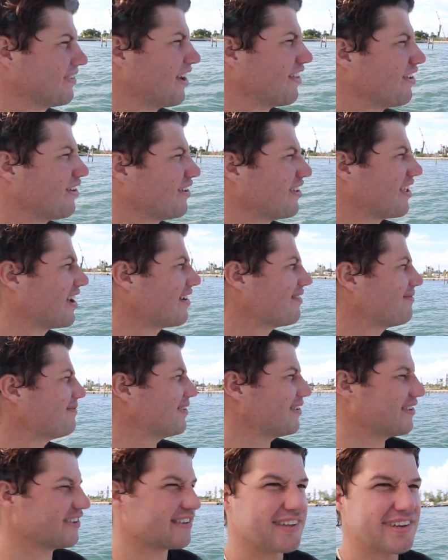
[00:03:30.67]
Although a lot of them
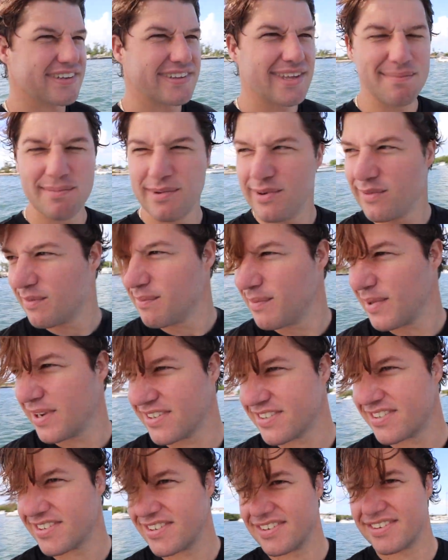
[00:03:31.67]
don't look like they move a
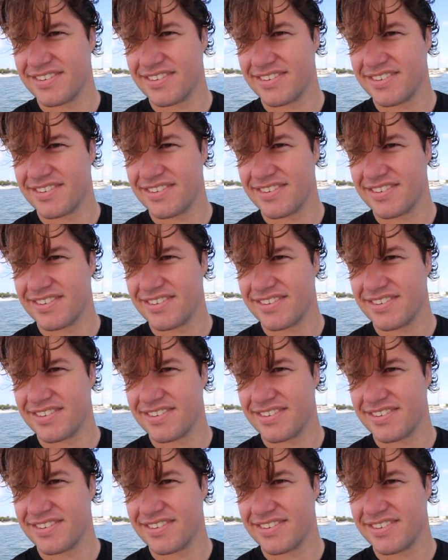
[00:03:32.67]
bunch.